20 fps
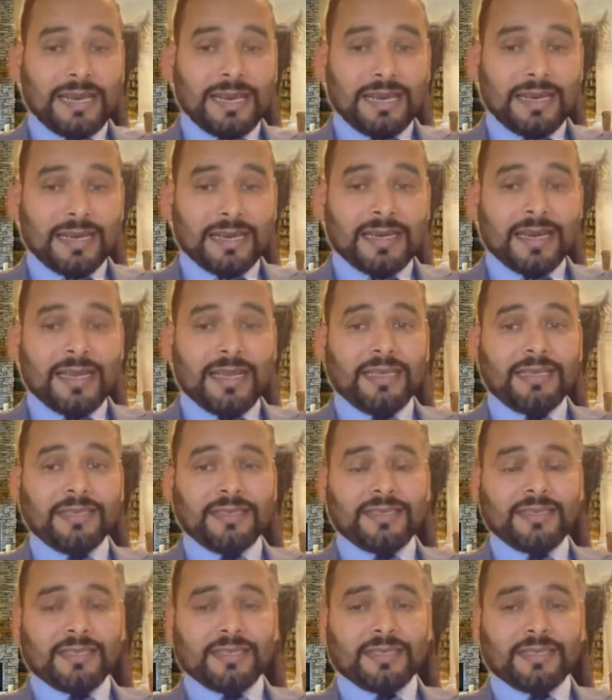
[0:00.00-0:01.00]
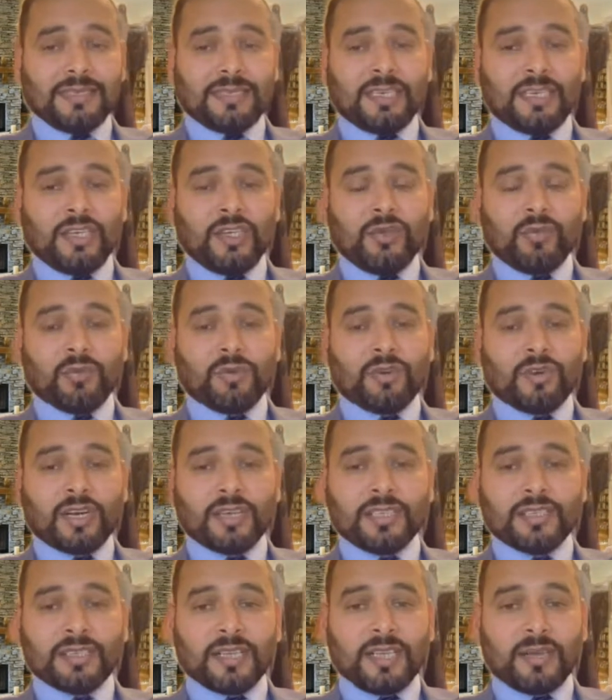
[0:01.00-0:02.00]
raise this as a human
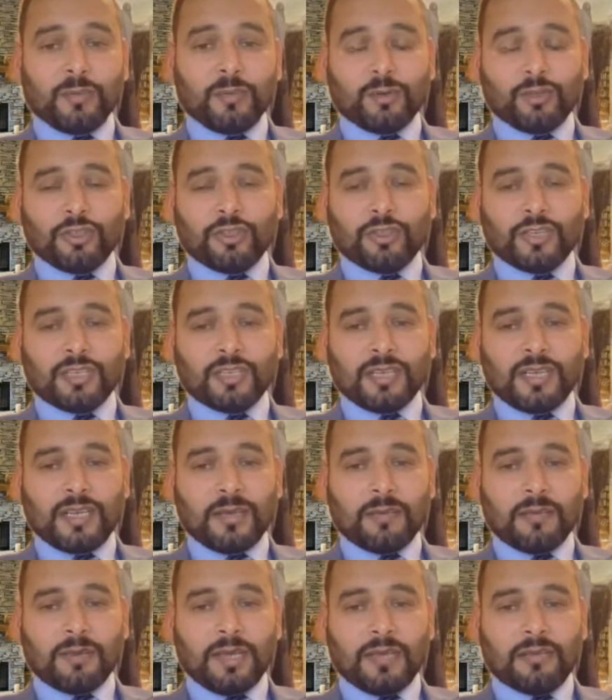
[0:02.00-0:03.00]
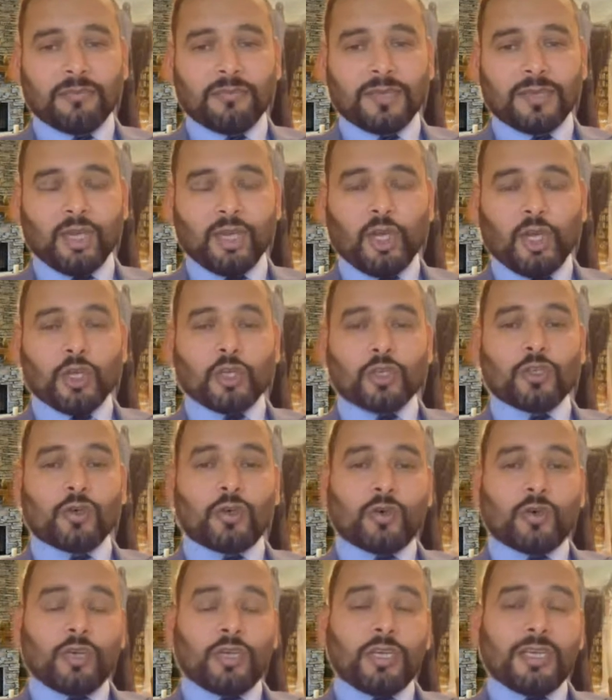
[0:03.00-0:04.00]
rights claim on your asylum claim.
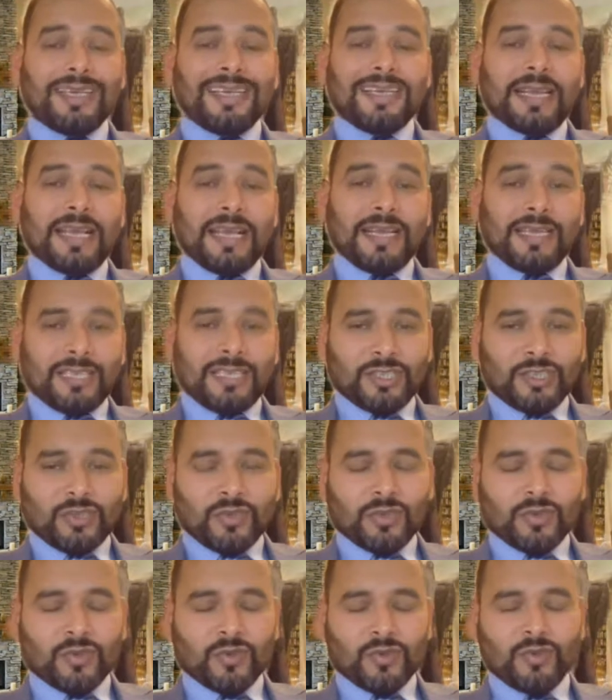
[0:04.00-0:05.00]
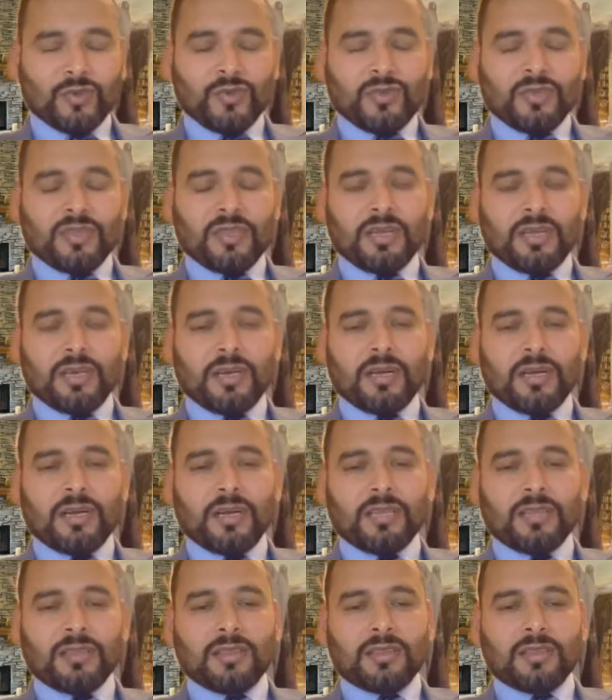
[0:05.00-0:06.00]
So in addition to
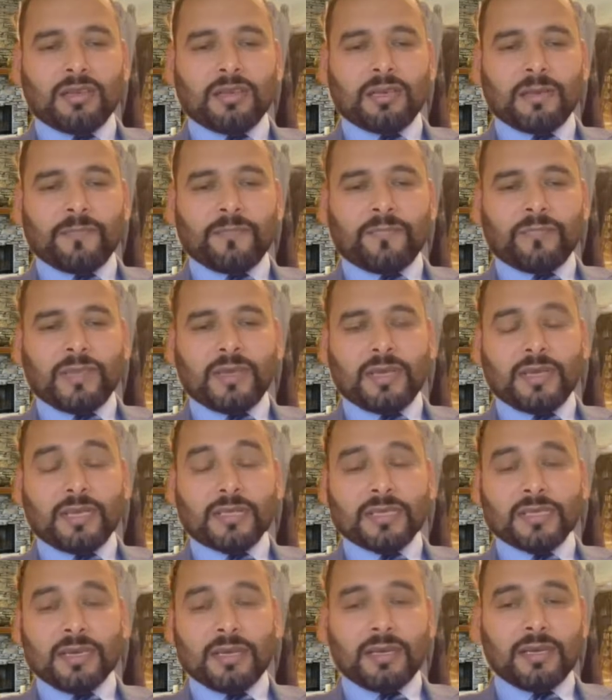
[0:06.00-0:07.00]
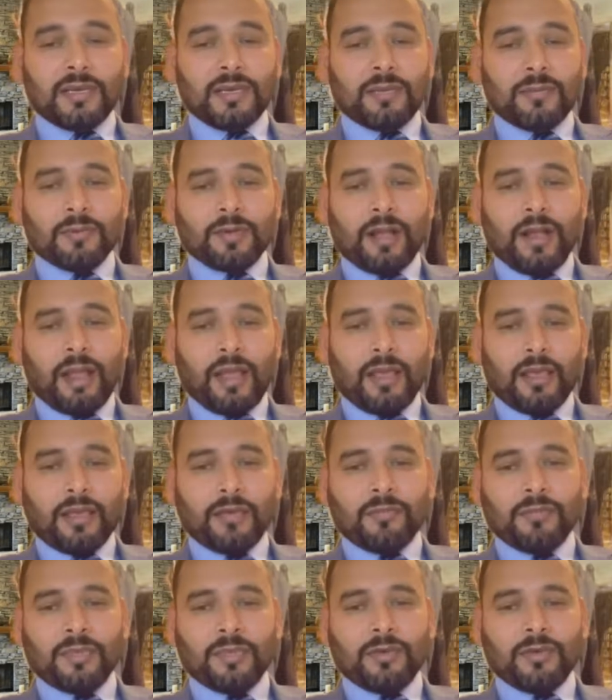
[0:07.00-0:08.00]
the asylum
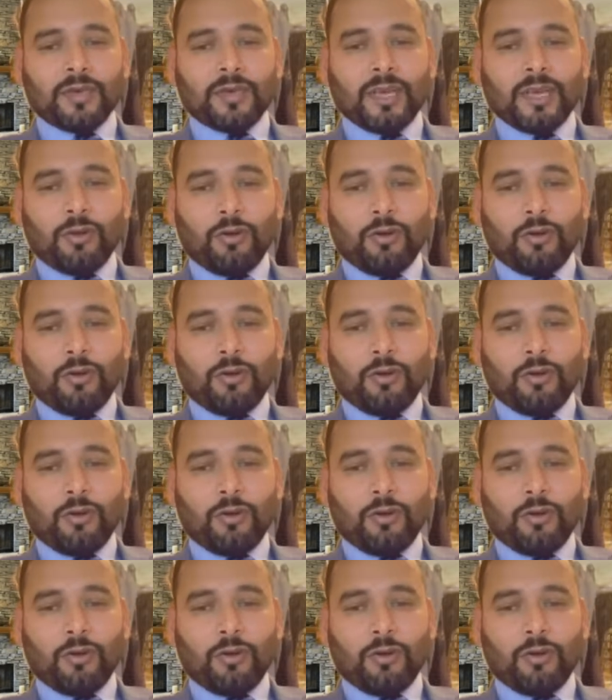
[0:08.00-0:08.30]
claim, you can